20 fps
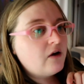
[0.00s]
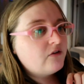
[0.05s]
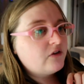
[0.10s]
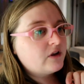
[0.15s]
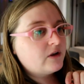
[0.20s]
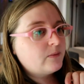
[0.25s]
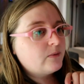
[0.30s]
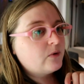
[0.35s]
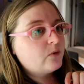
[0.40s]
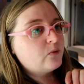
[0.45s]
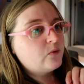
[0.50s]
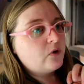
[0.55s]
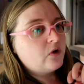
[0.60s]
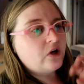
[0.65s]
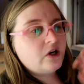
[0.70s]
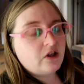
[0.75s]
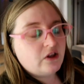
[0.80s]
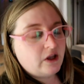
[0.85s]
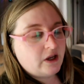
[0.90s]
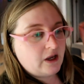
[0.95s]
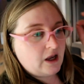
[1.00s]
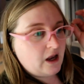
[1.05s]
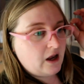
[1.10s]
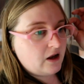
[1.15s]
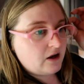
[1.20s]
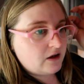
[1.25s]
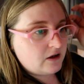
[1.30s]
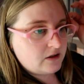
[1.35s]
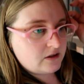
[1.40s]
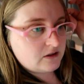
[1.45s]
and everything but Rory like
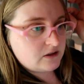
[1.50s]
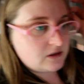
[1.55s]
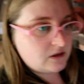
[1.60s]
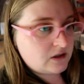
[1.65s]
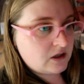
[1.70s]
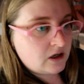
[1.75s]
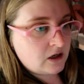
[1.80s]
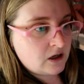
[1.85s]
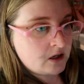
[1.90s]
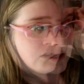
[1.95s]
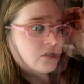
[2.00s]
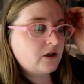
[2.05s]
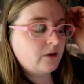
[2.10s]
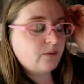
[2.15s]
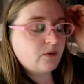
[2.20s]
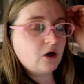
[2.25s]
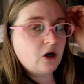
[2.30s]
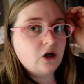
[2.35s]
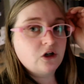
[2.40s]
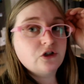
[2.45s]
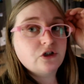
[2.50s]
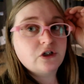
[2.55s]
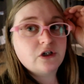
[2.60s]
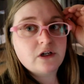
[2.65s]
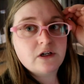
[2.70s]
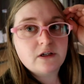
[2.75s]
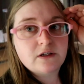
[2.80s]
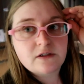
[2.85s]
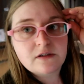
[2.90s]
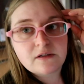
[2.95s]
has a
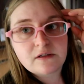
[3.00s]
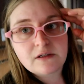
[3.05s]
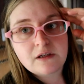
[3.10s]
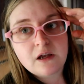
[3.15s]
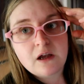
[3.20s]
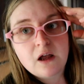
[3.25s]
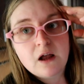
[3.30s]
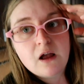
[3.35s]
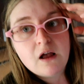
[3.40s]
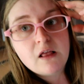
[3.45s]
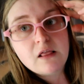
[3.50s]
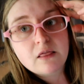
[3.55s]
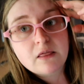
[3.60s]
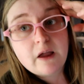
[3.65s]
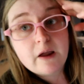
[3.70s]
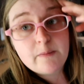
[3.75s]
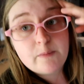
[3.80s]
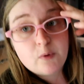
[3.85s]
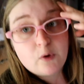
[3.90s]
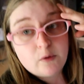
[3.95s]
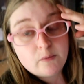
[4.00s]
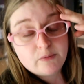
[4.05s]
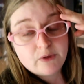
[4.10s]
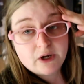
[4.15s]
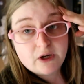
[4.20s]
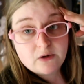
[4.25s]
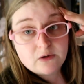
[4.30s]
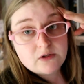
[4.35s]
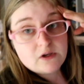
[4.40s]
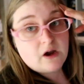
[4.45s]
subconscious light bulb
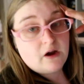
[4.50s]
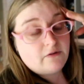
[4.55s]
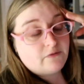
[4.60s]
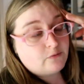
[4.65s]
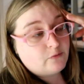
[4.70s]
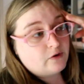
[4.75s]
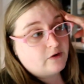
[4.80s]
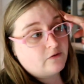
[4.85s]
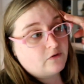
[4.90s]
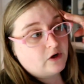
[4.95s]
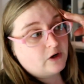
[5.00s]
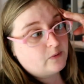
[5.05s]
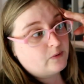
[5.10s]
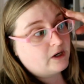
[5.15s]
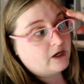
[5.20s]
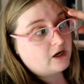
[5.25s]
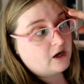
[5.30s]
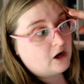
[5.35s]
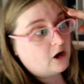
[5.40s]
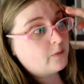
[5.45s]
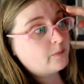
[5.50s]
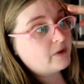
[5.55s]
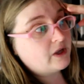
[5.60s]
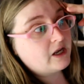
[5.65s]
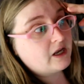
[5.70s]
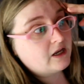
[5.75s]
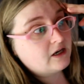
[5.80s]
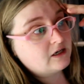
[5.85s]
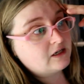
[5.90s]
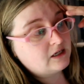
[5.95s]
that goes off whenever I wake up
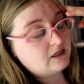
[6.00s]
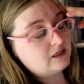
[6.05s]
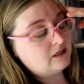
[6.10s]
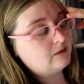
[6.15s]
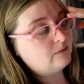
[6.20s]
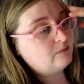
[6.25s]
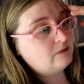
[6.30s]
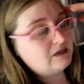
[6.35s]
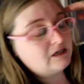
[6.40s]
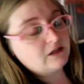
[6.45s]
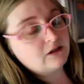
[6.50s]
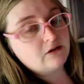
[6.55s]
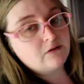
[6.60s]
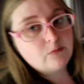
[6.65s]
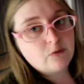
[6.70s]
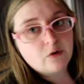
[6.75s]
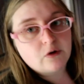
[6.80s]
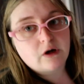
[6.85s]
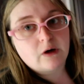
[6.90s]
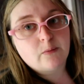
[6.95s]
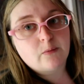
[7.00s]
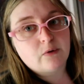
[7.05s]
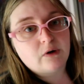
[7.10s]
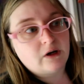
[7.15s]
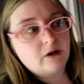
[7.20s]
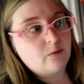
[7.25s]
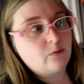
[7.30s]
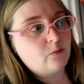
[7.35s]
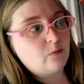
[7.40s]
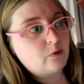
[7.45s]
and he immediately woke up
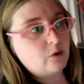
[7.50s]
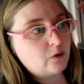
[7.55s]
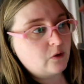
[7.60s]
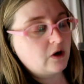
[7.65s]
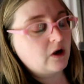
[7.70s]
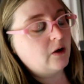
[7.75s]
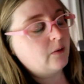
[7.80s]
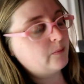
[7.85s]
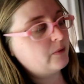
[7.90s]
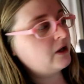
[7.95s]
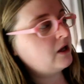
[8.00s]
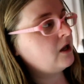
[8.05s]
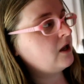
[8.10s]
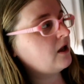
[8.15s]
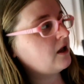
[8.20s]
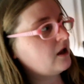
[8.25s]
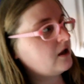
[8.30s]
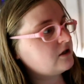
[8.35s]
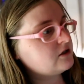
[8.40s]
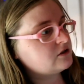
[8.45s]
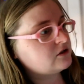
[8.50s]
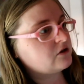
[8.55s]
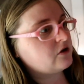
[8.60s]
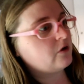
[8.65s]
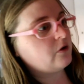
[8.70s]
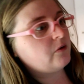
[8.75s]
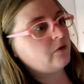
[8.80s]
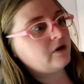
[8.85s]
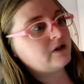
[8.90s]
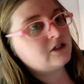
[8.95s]
when I woke up
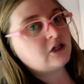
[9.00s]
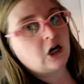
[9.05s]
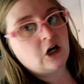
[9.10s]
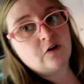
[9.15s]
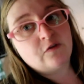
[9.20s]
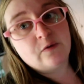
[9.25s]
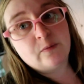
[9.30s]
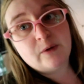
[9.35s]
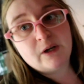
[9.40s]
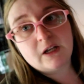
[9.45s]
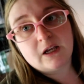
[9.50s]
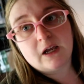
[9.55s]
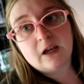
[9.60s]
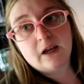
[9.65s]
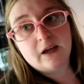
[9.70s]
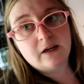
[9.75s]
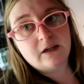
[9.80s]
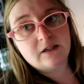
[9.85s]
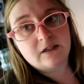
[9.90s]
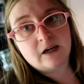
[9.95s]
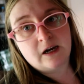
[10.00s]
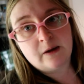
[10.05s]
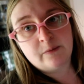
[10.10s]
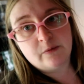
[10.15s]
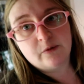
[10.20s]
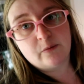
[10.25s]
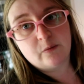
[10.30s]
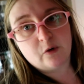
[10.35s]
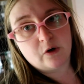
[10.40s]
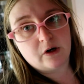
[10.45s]
so it's hard for me to get any
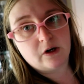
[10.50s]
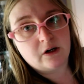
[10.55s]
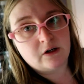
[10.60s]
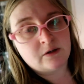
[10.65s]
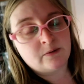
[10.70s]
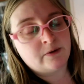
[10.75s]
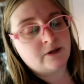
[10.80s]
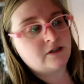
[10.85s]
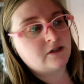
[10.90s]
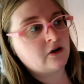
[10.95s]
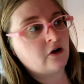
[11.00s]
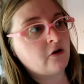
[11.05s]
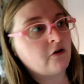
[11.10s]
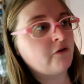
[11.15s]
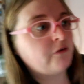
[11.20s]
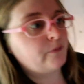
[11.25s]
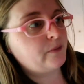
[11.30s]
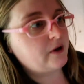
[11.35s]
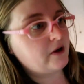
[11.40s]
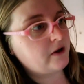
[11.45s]
time in the morning to myself